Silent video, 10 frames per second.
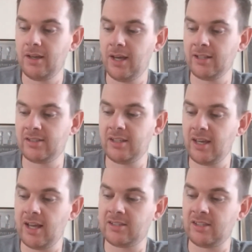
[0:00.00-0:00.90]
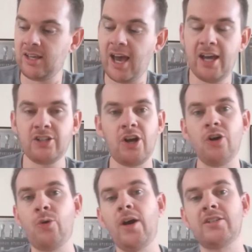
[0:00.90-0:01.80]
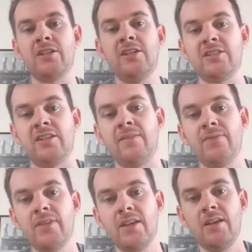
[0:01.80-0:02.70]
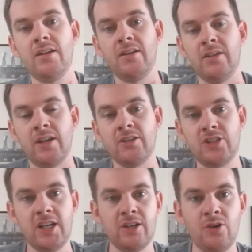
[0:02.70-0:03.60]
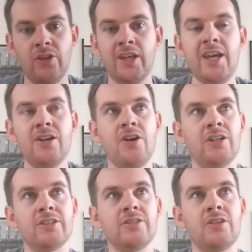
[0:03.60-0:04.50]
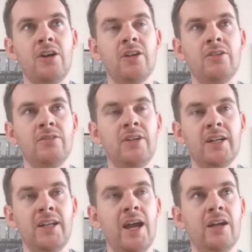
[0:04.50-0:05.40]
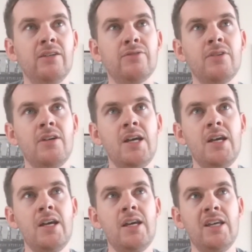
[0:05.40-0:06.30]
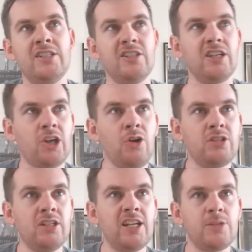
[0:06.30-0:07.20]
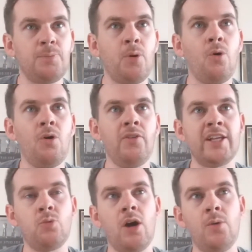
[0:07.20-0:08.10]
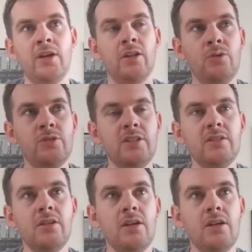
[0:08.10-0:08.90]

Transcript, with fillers: it's the it's the age old question, isn't it? You know, chicken or the egg kind of kind of like narrative. Is it the coaching that is poor and that's why we are losing,